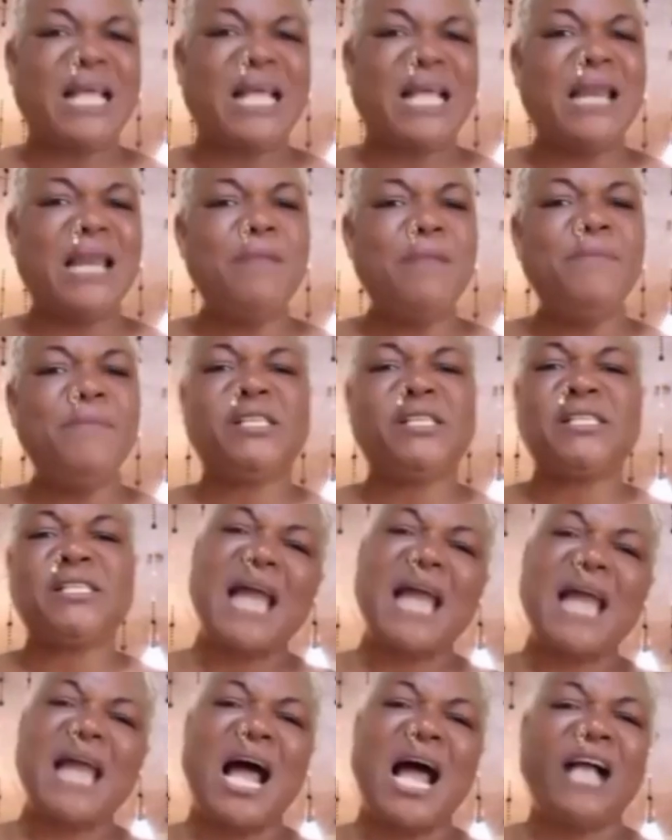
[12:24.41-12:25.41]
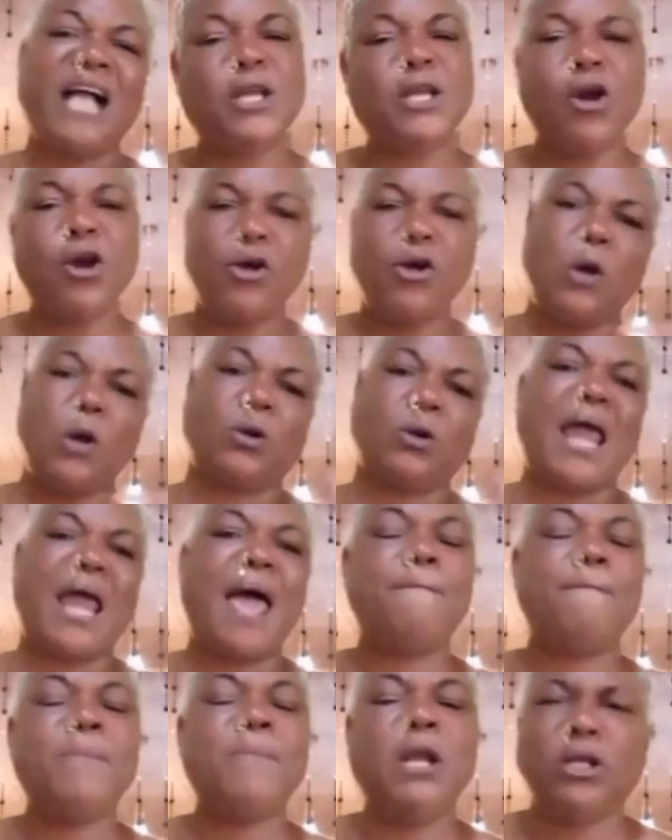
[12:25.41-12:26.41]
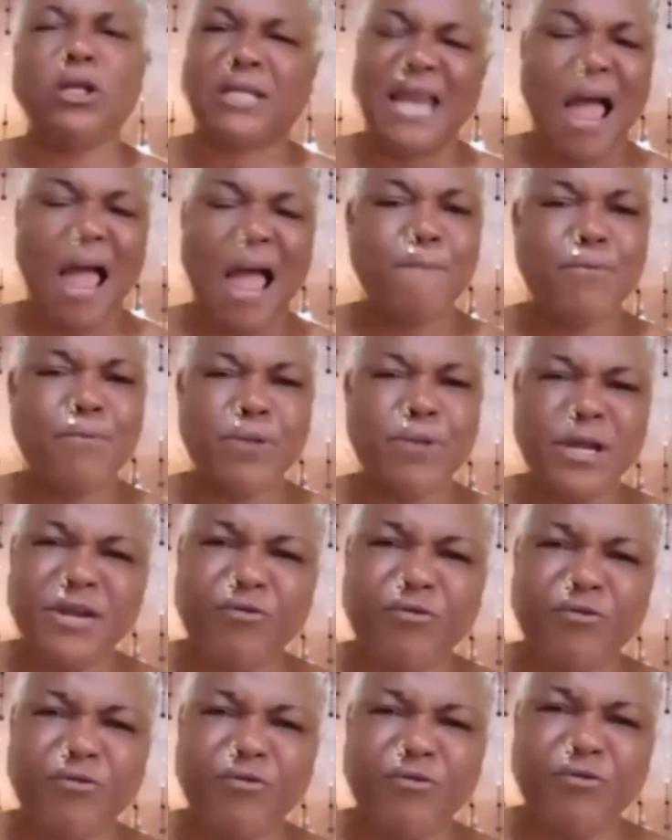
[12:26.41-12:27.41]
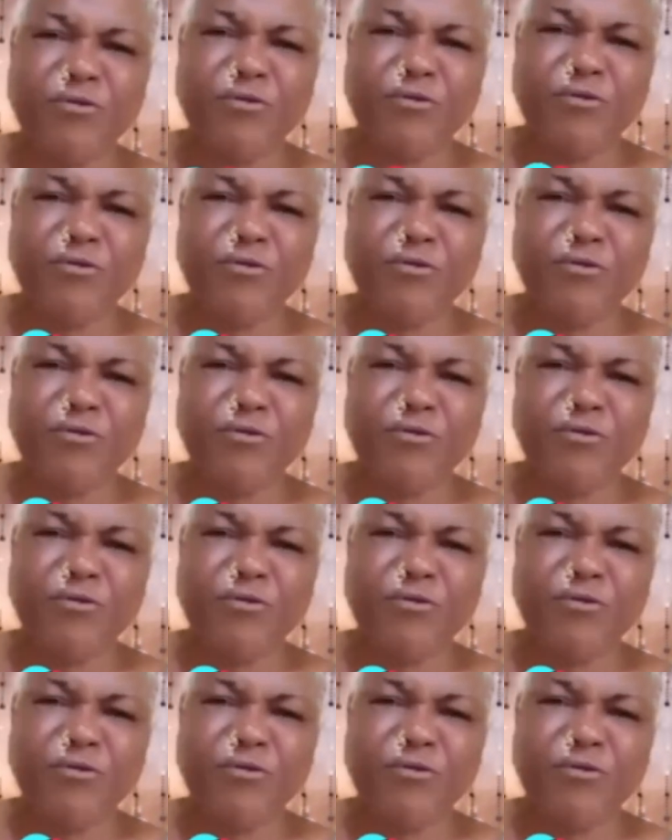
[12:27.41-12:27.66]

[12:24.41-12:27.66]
Rosealee, me see her dance with the girl who look like blood clot Britney.